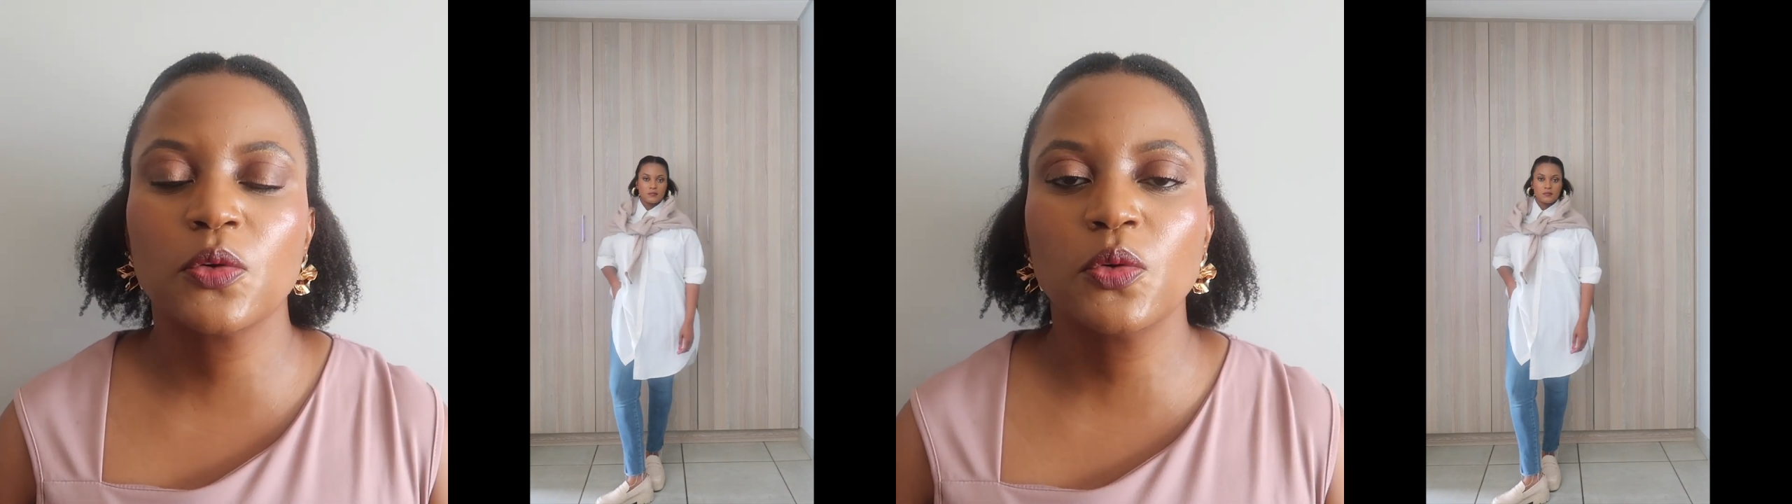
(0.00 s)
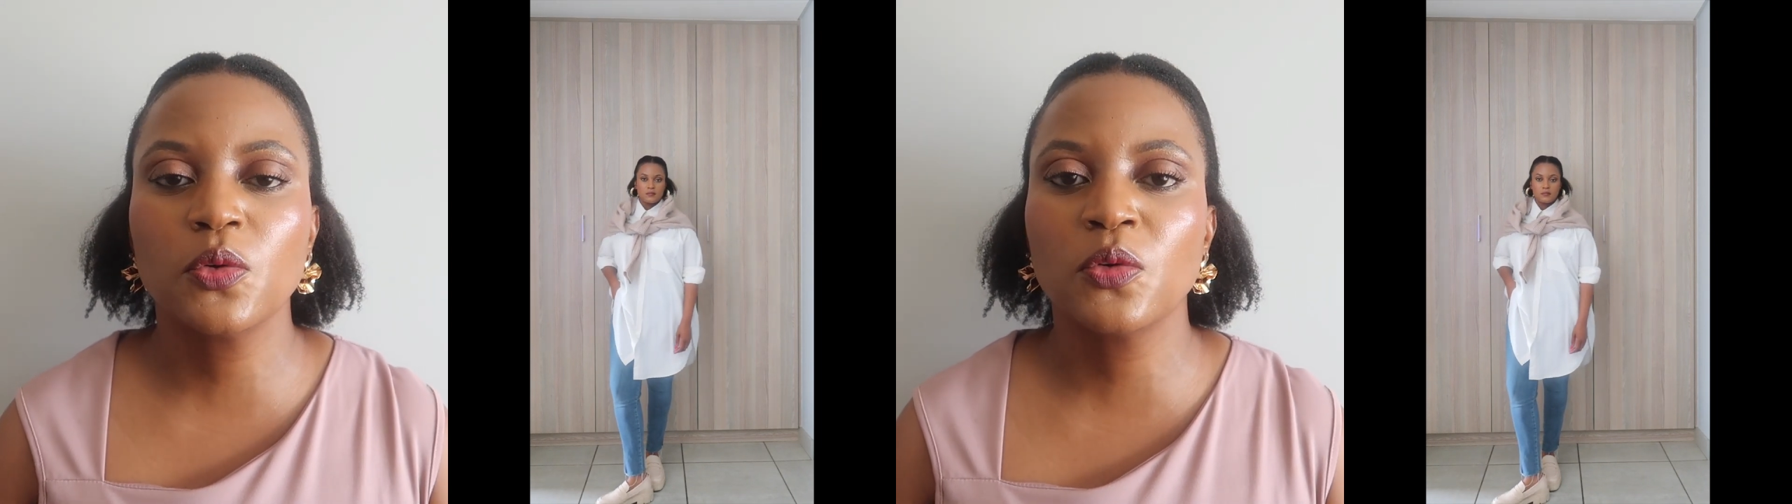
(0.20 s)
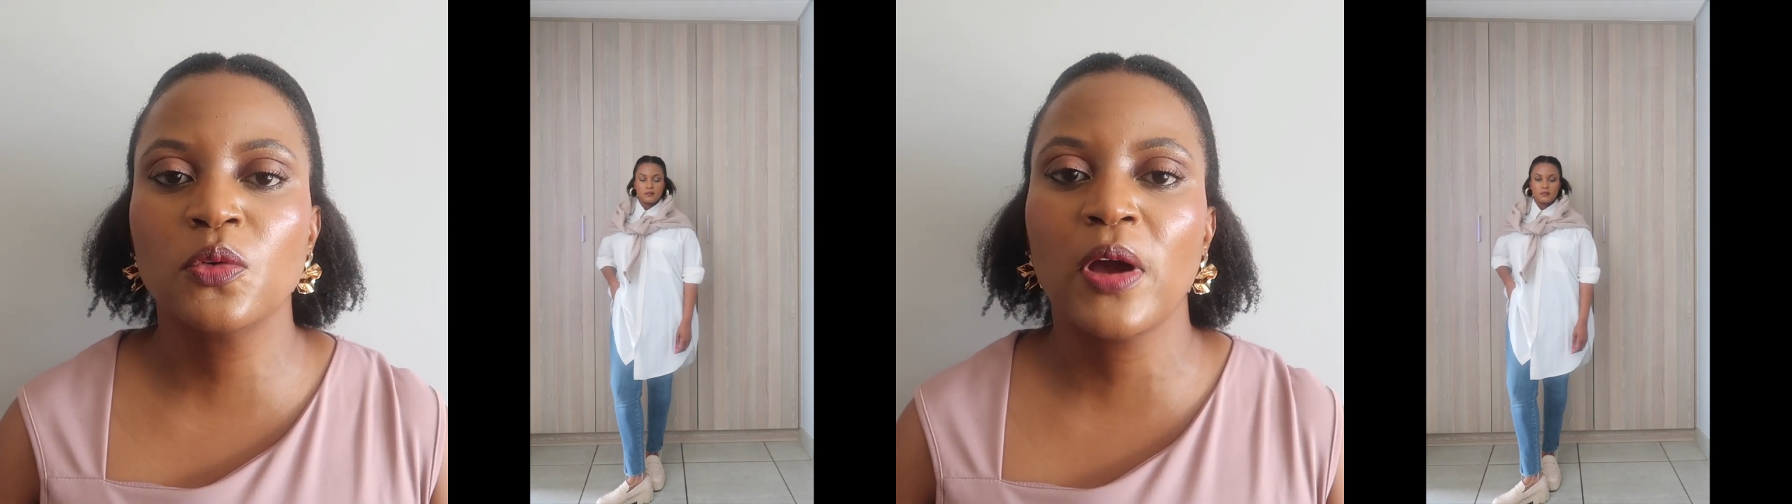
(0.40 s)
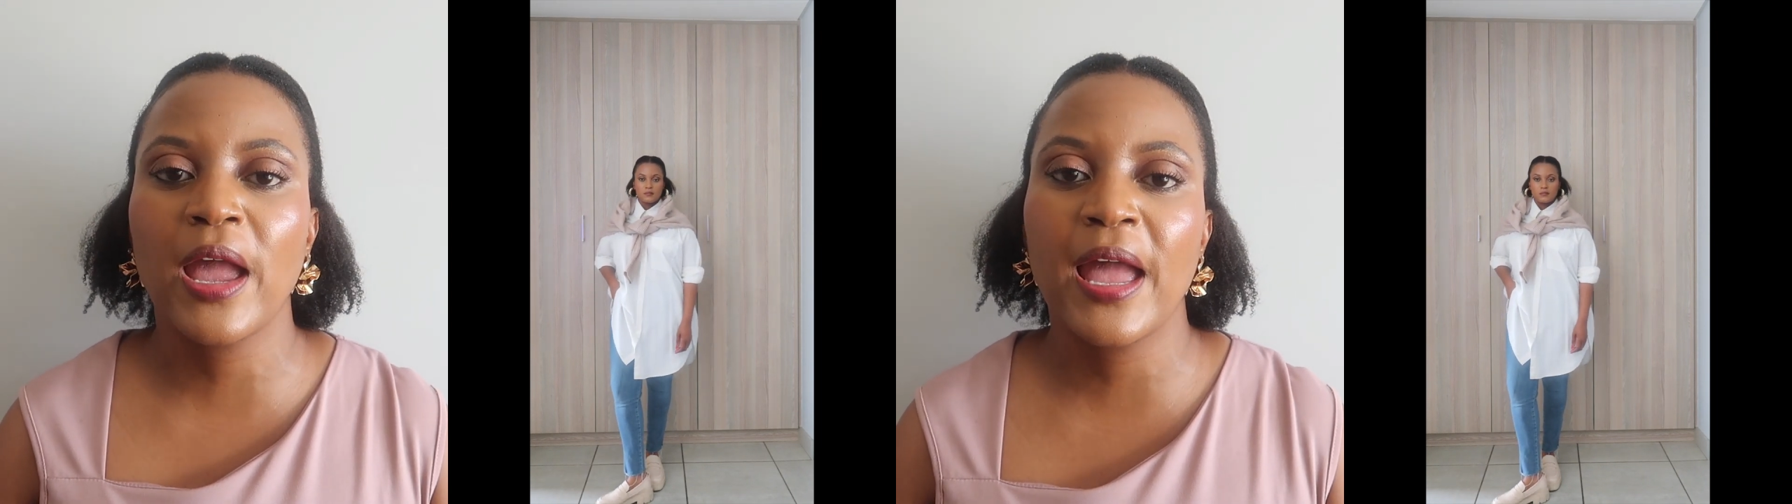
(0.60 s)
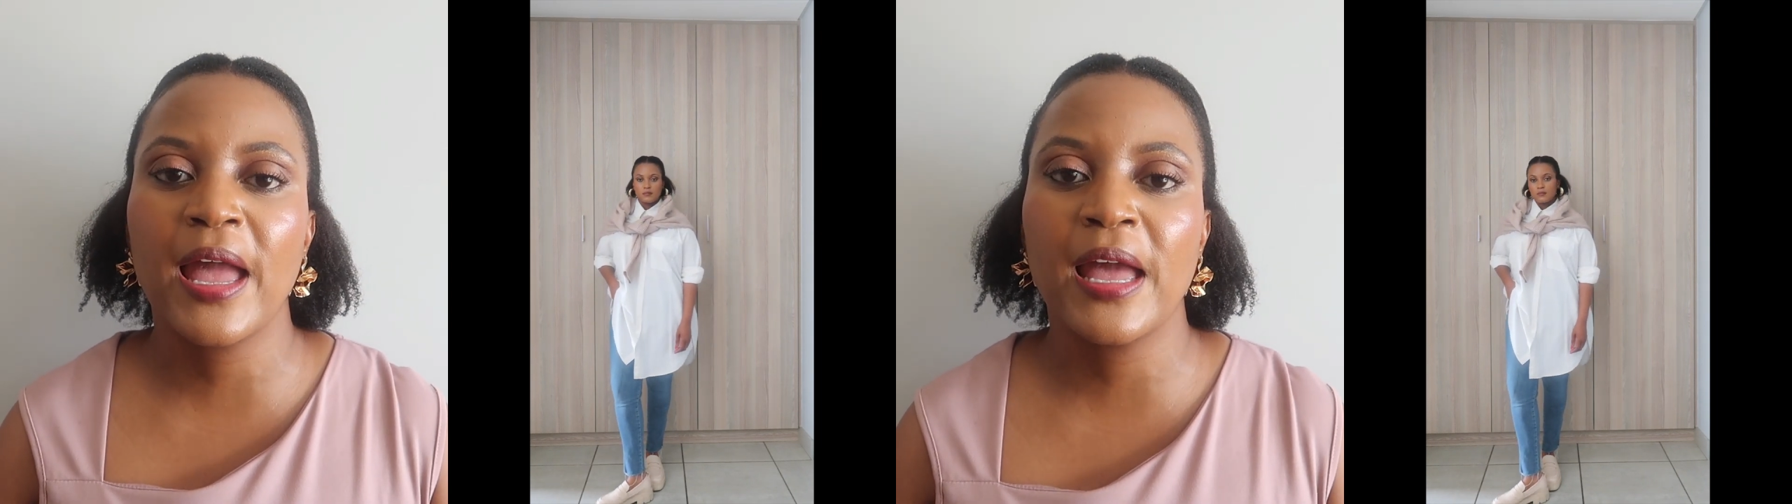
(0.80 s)
cool
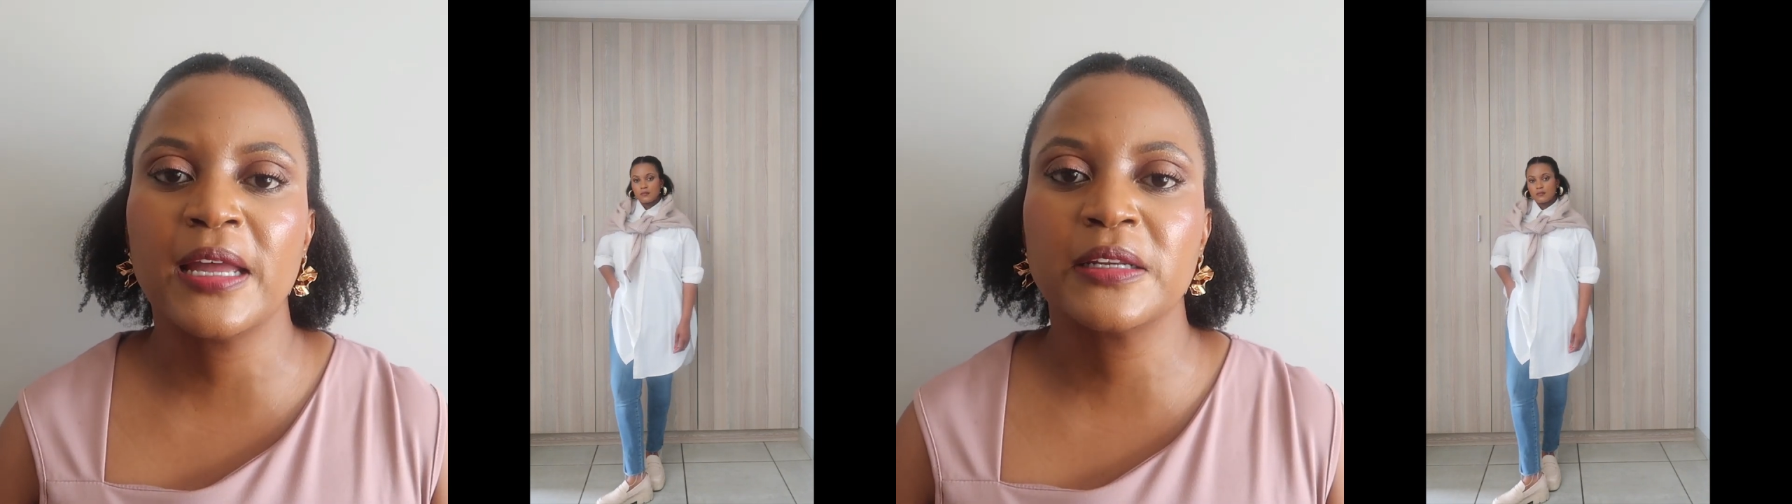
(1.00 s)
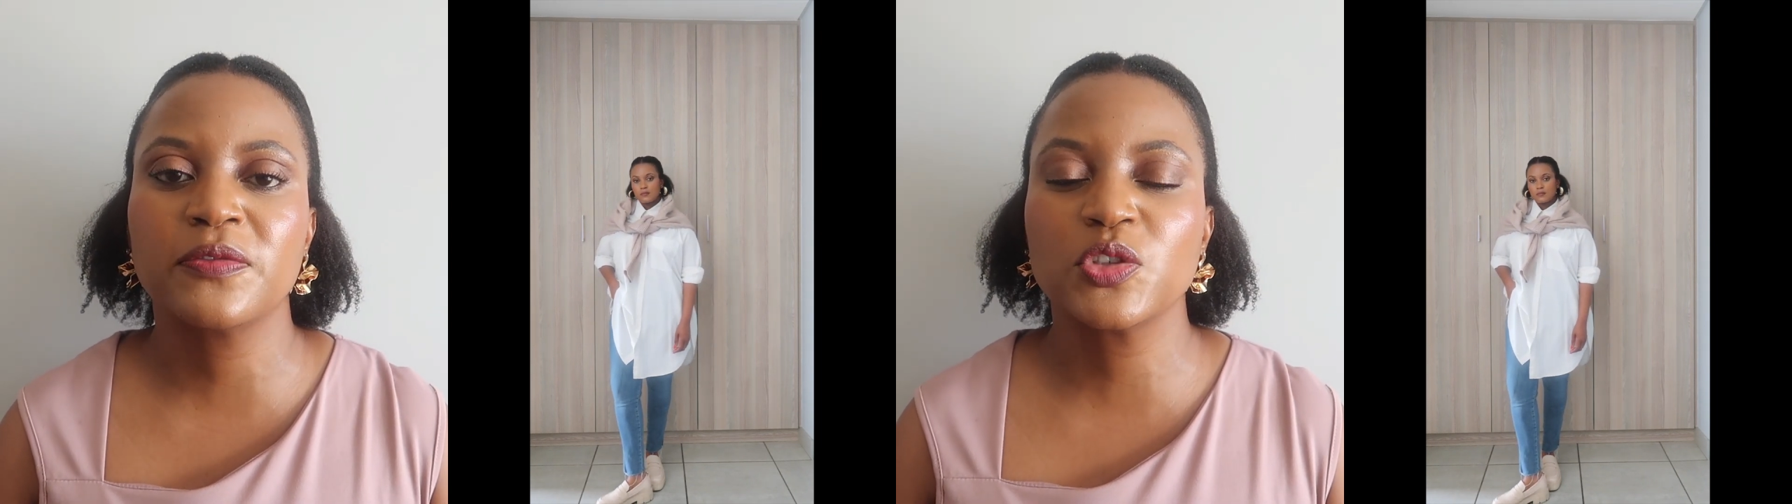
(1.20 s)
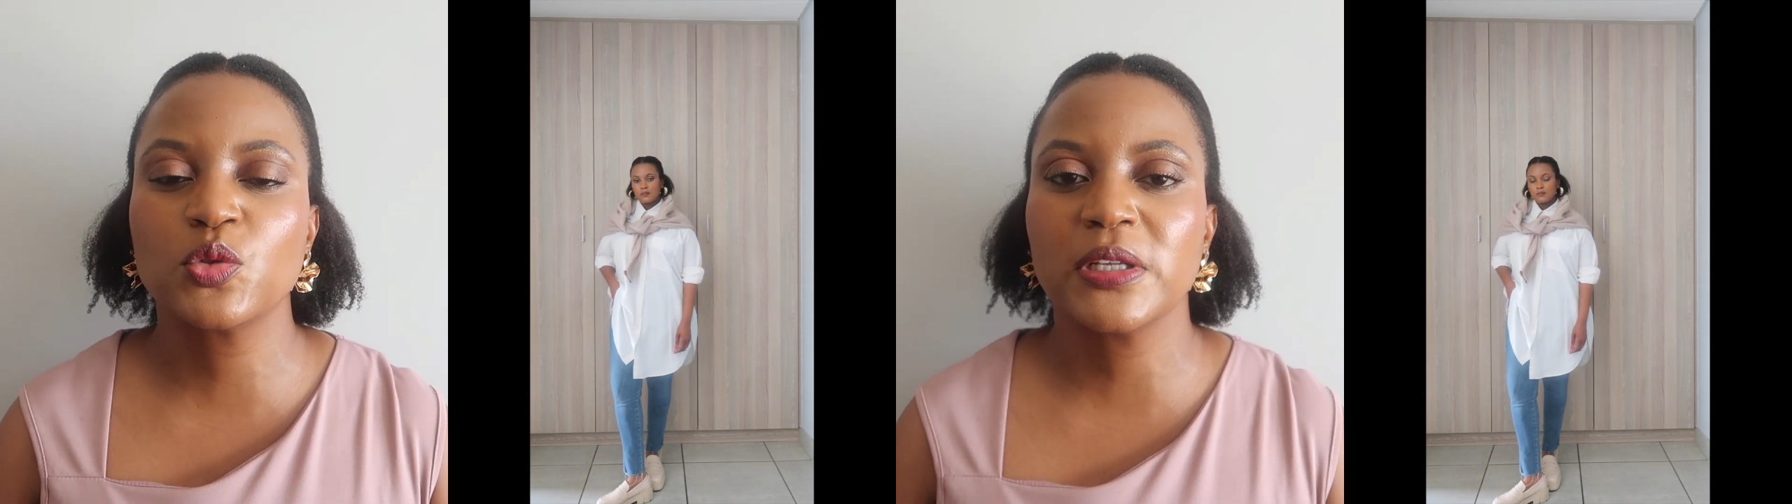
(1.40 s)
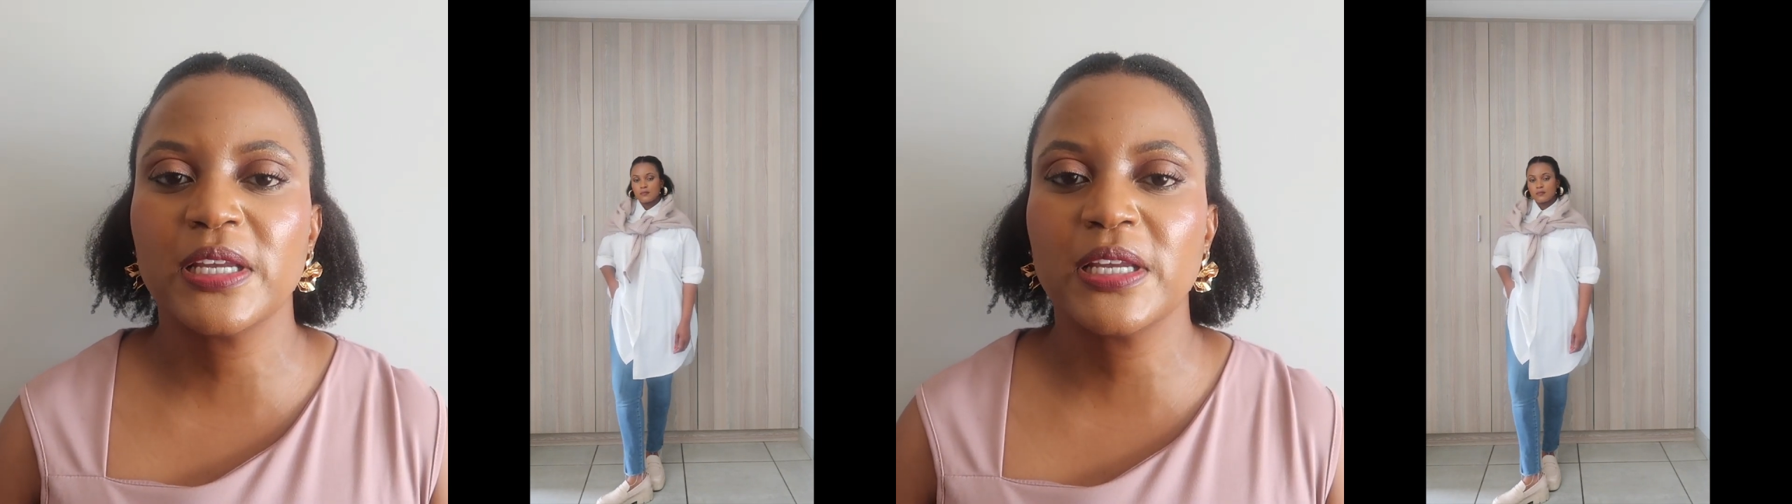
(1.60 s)
and visually